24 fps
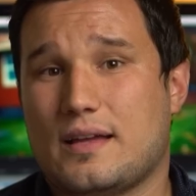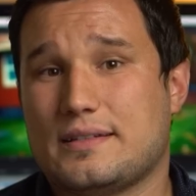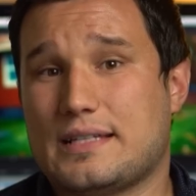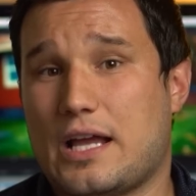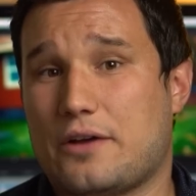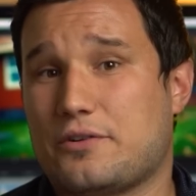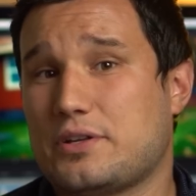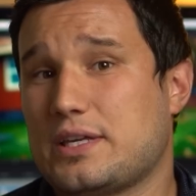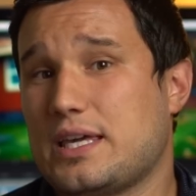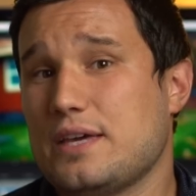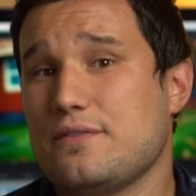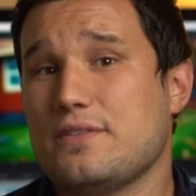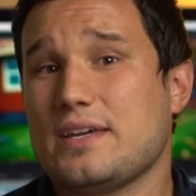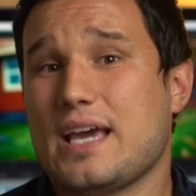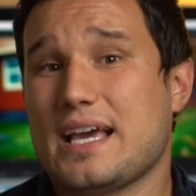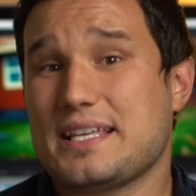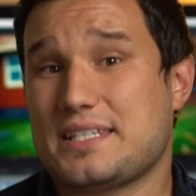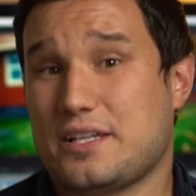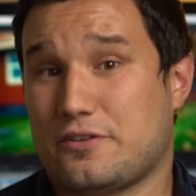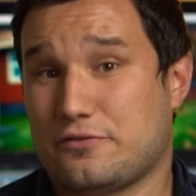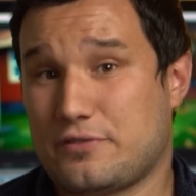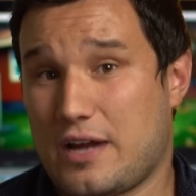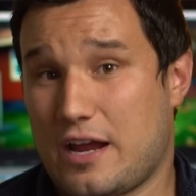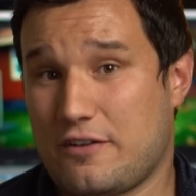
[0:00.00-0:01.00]
Now to give you
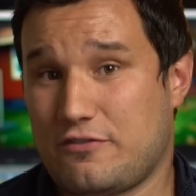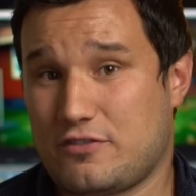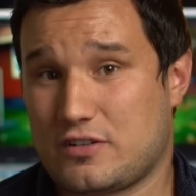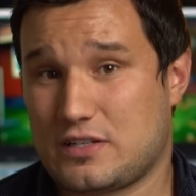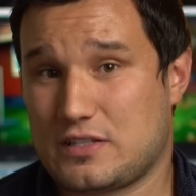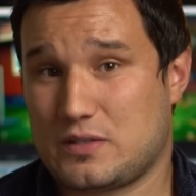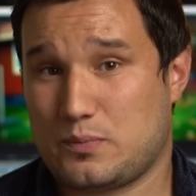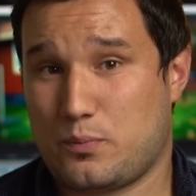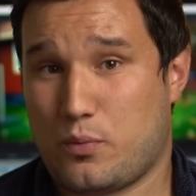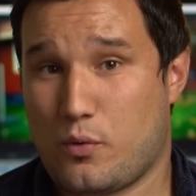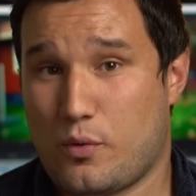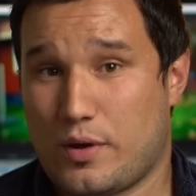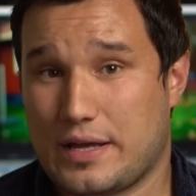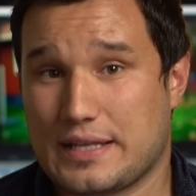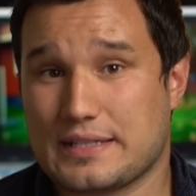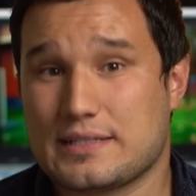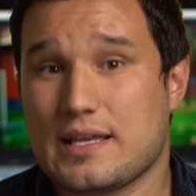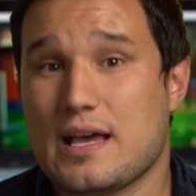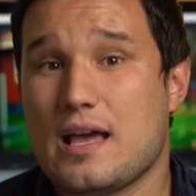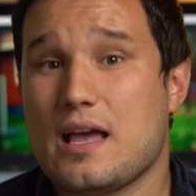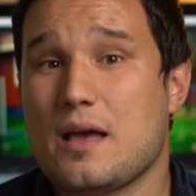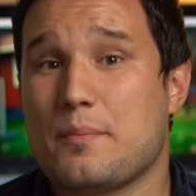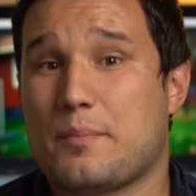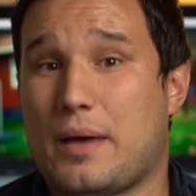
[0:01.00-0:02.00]
guys a reference
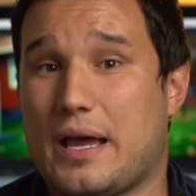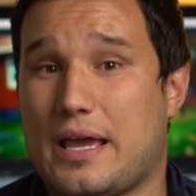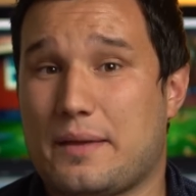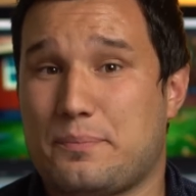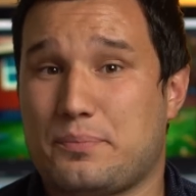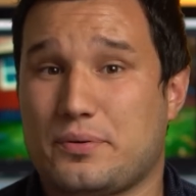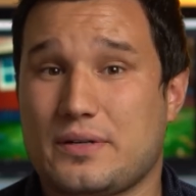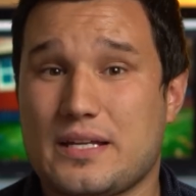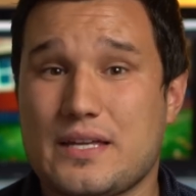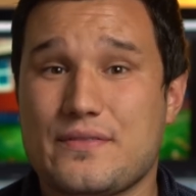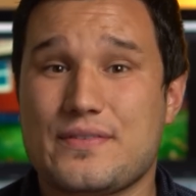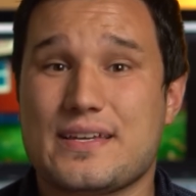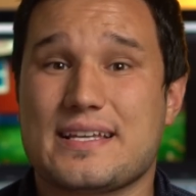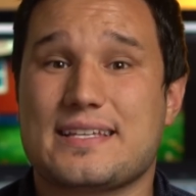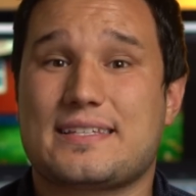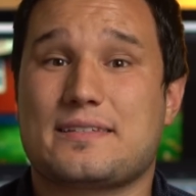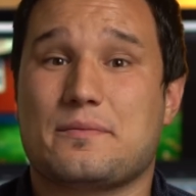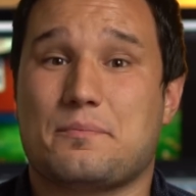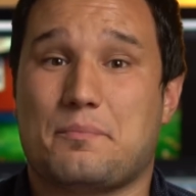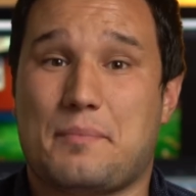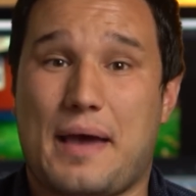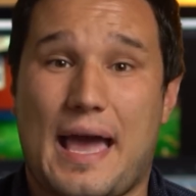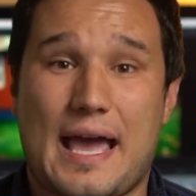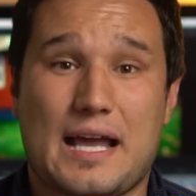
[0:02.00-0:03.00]
point, my
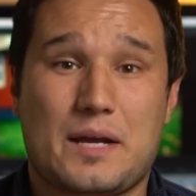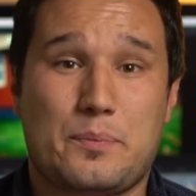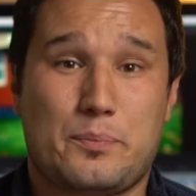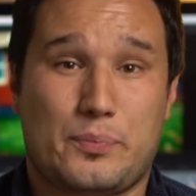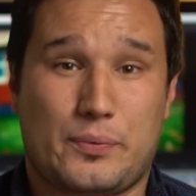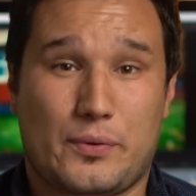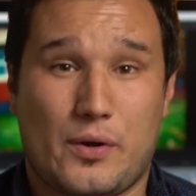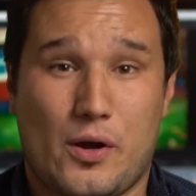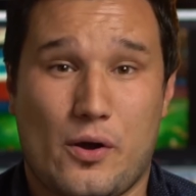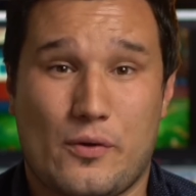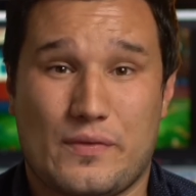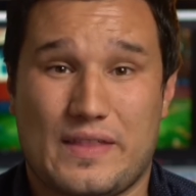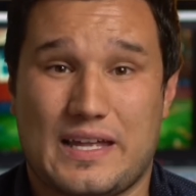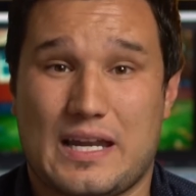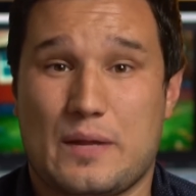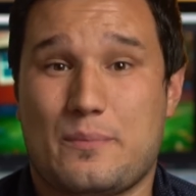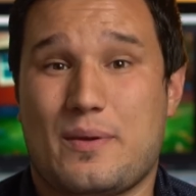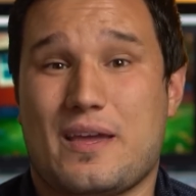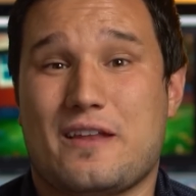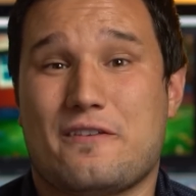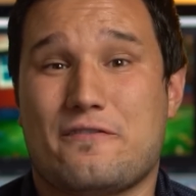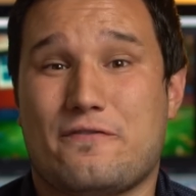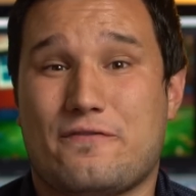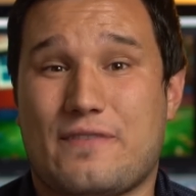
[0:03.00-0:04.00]
previous Mac Pro that I
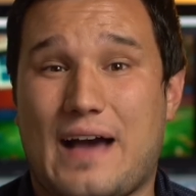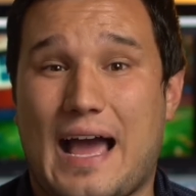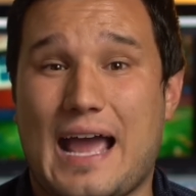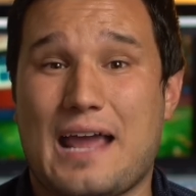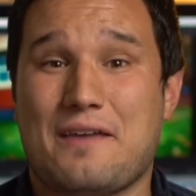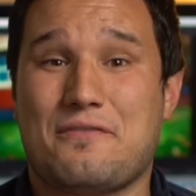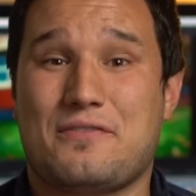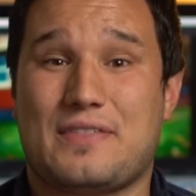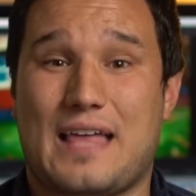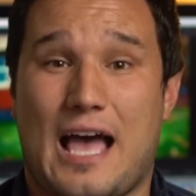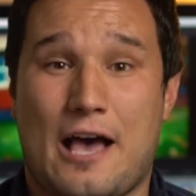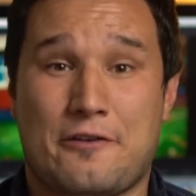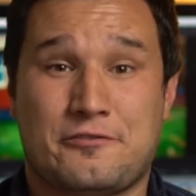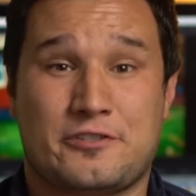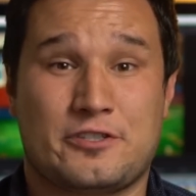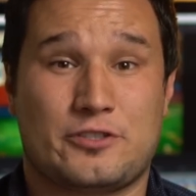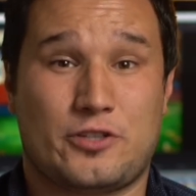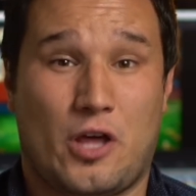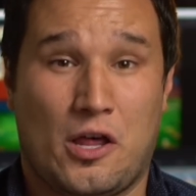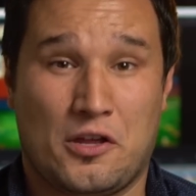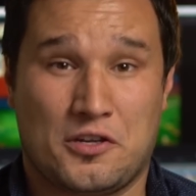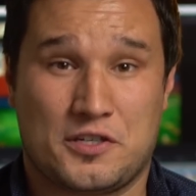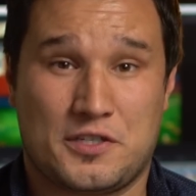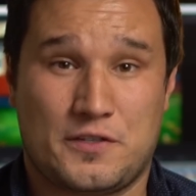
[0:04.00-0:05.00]
paid
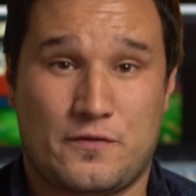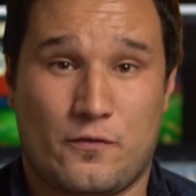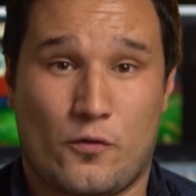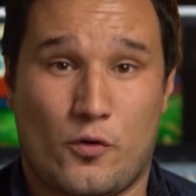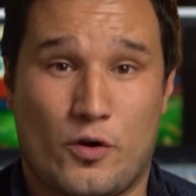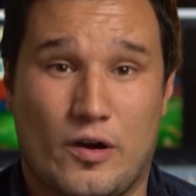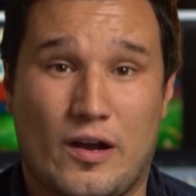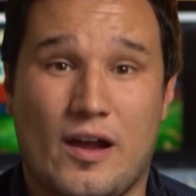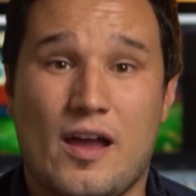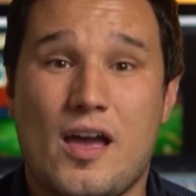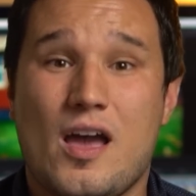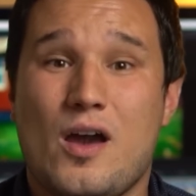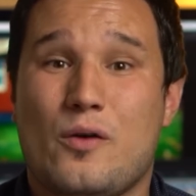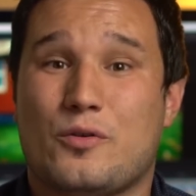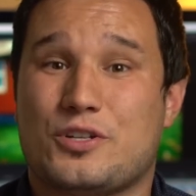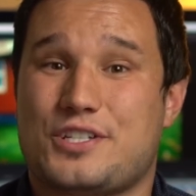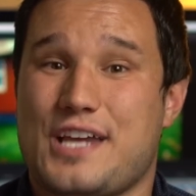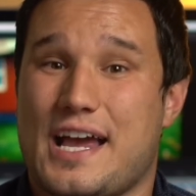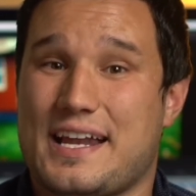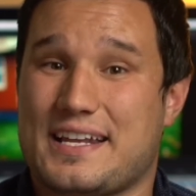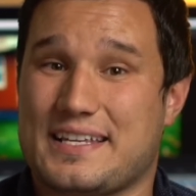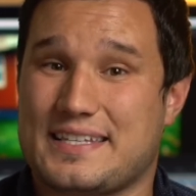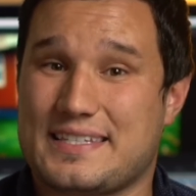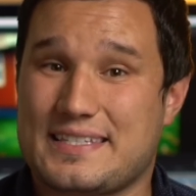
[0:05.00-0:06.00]
$5,000 for,
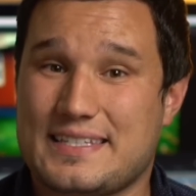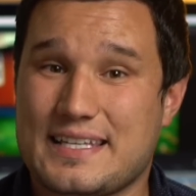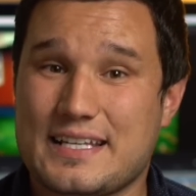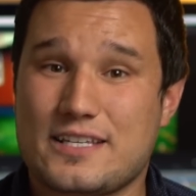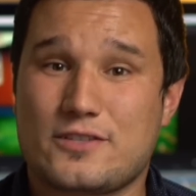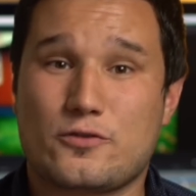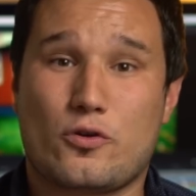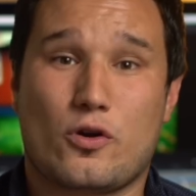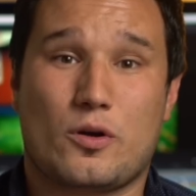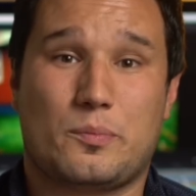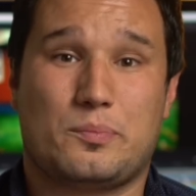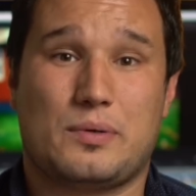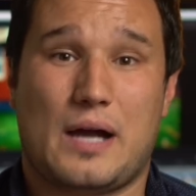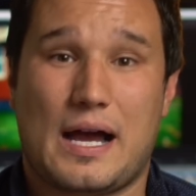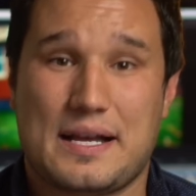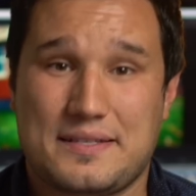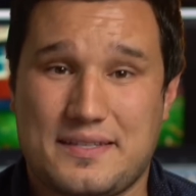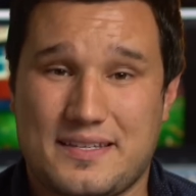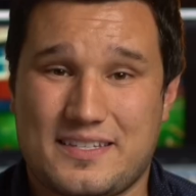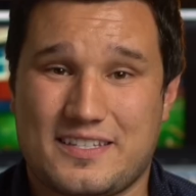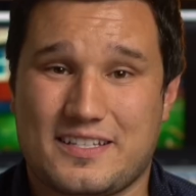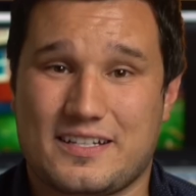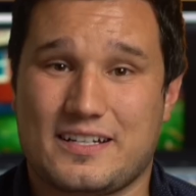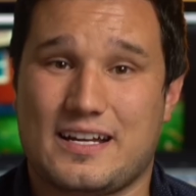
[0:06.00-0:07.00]
which had a six core
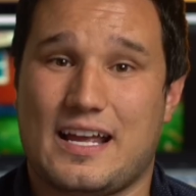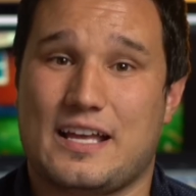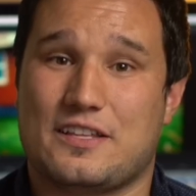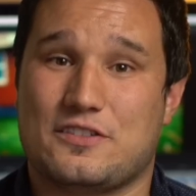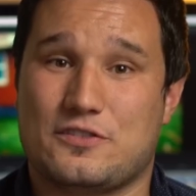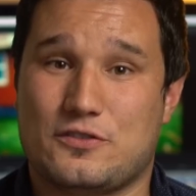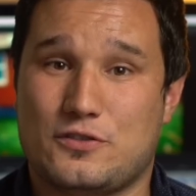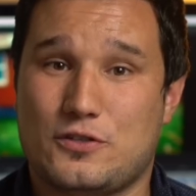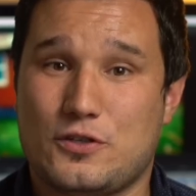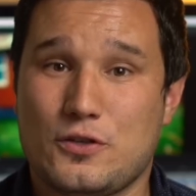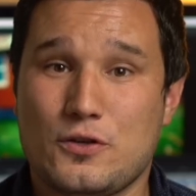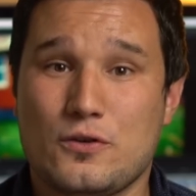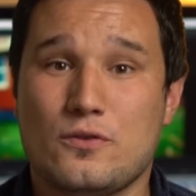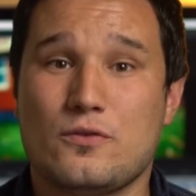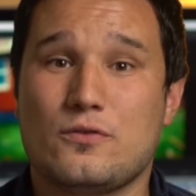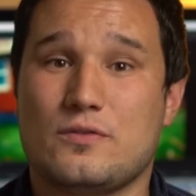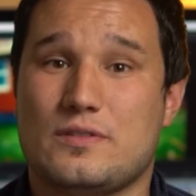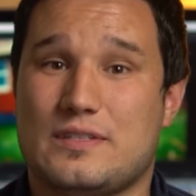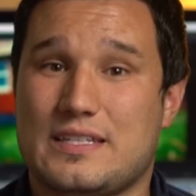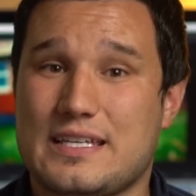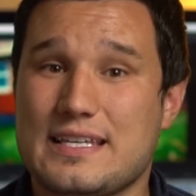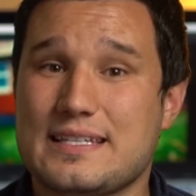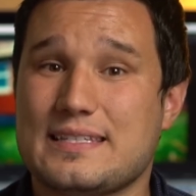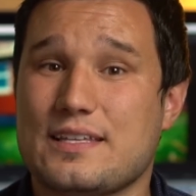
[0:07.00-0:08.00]
processor and
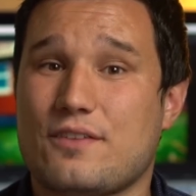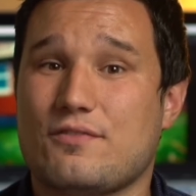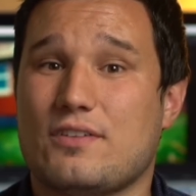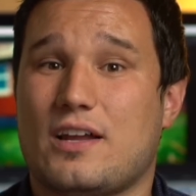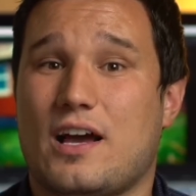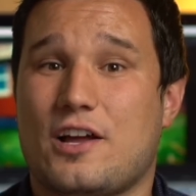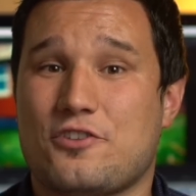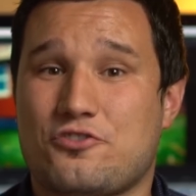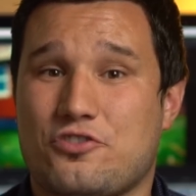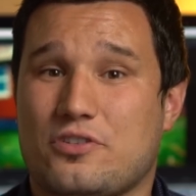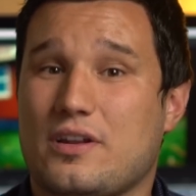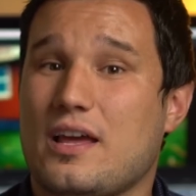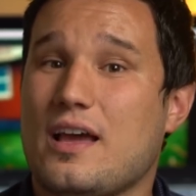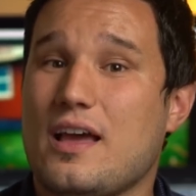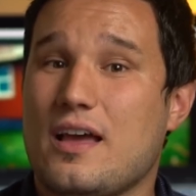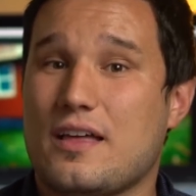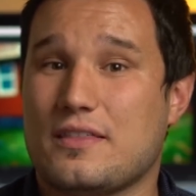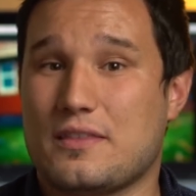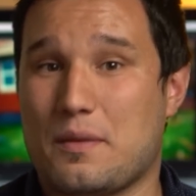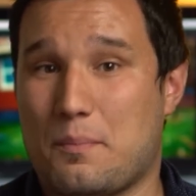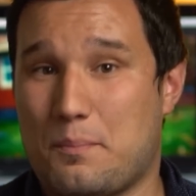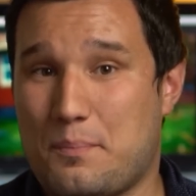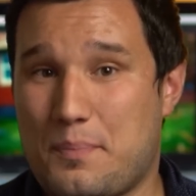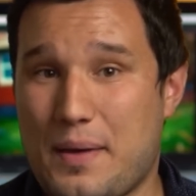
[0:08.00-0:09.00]
two D700,
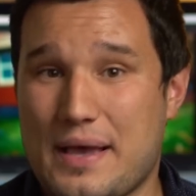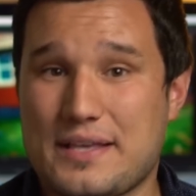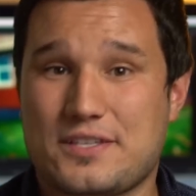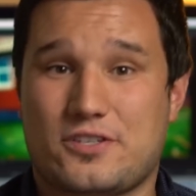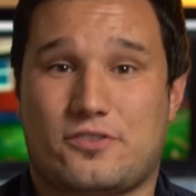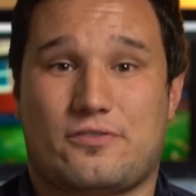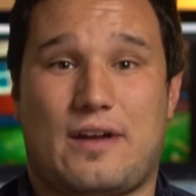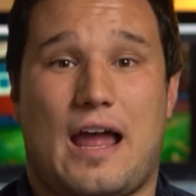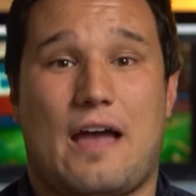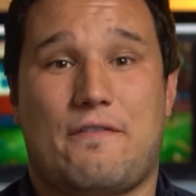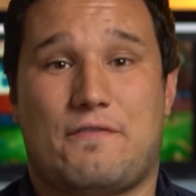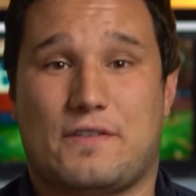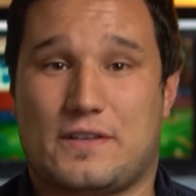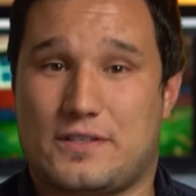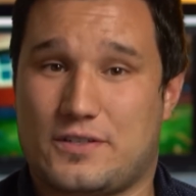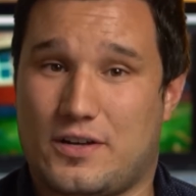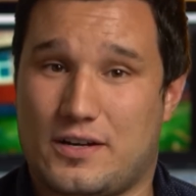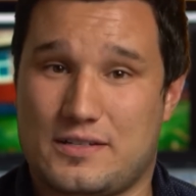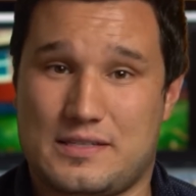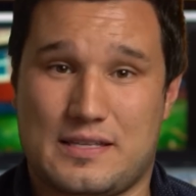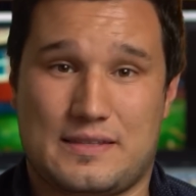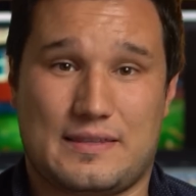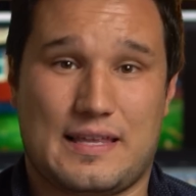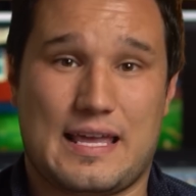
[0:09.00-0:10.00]
the best graphics
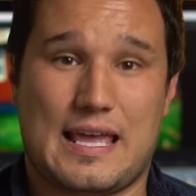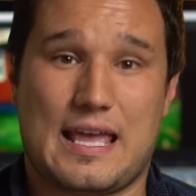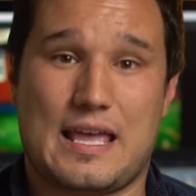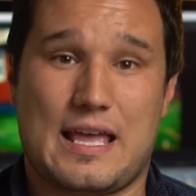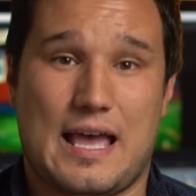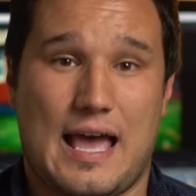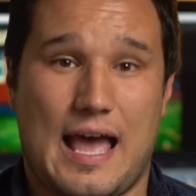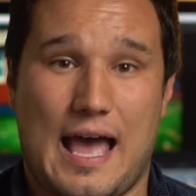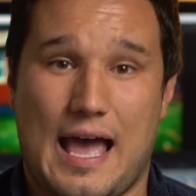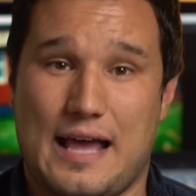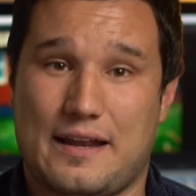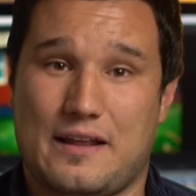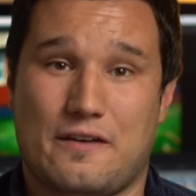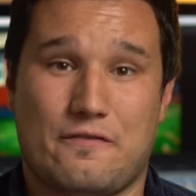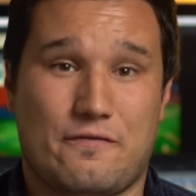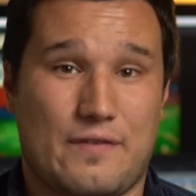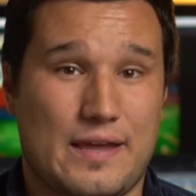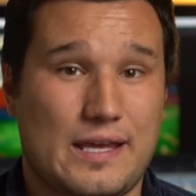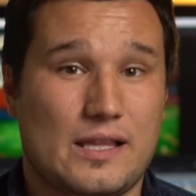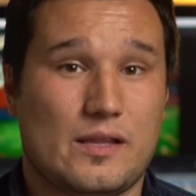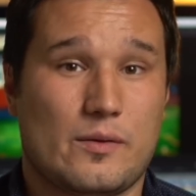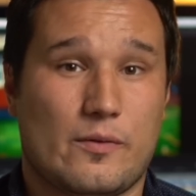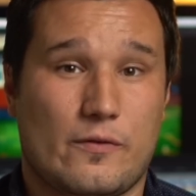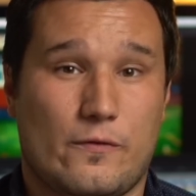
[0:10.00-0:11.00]
cards that they had
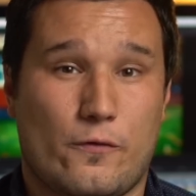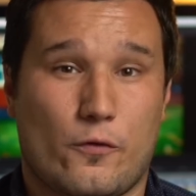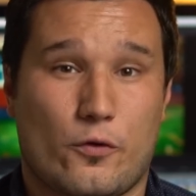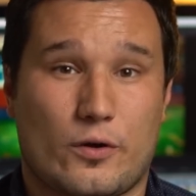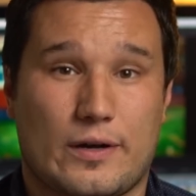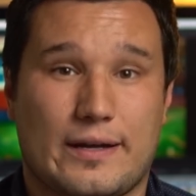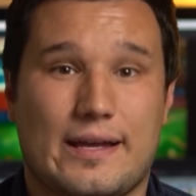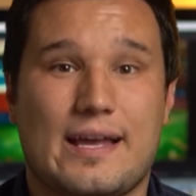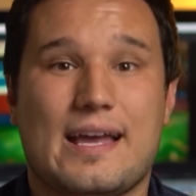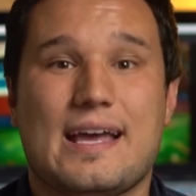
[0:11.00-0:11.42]
available for